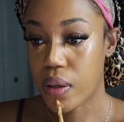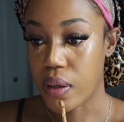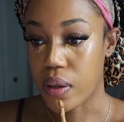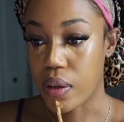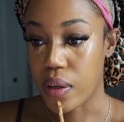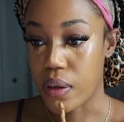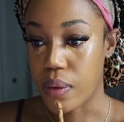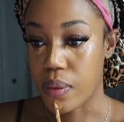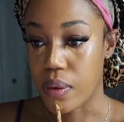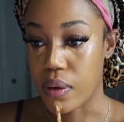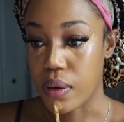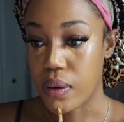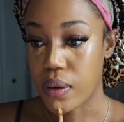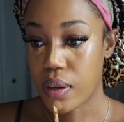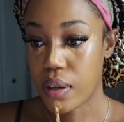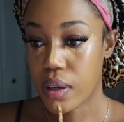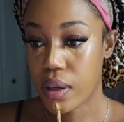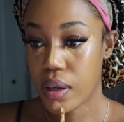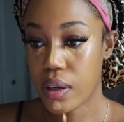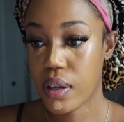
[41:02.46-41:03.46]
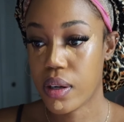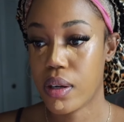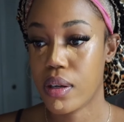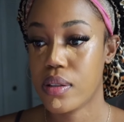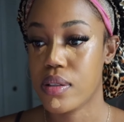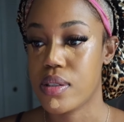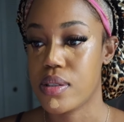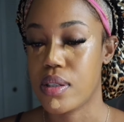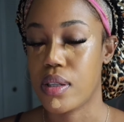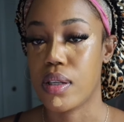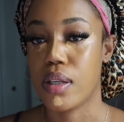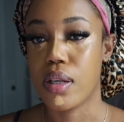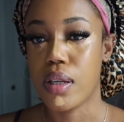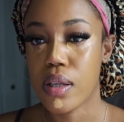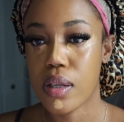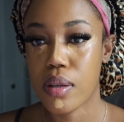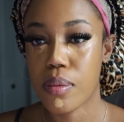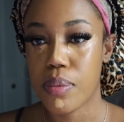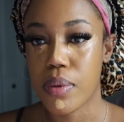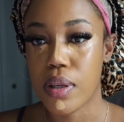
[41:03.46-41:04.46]
And right here, just a
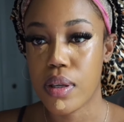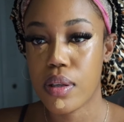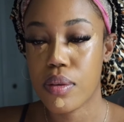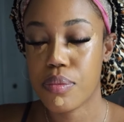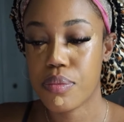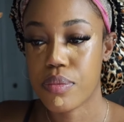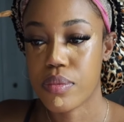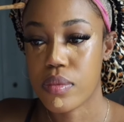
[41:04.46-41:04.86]
little bit.